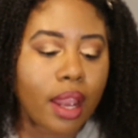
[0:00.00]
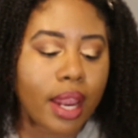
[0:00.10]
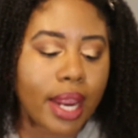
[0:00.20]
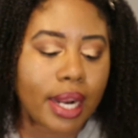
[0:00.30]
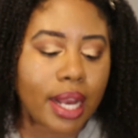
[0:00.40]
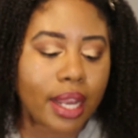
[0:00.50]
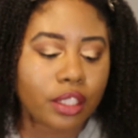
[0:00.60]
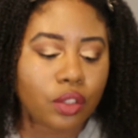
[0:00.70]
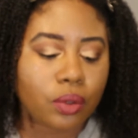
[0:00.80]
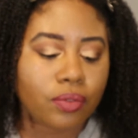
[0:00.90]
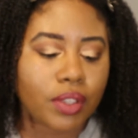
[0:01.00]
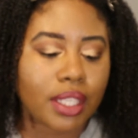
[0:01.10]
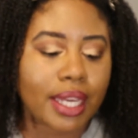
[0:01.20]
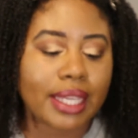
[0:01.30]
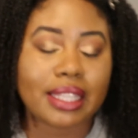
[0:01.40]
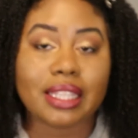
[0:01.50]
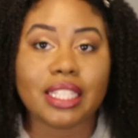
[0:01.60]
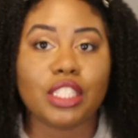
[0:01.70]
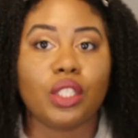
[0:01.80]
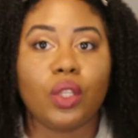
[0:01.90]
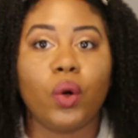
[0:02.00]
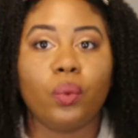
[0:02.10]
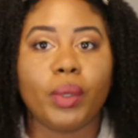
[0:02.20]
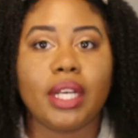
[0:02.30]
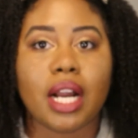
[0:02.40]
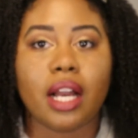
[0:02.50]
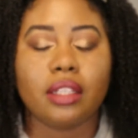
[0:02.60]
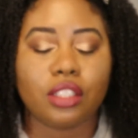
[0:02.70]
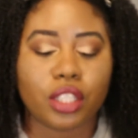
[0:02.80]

And I do feel like this alone would not,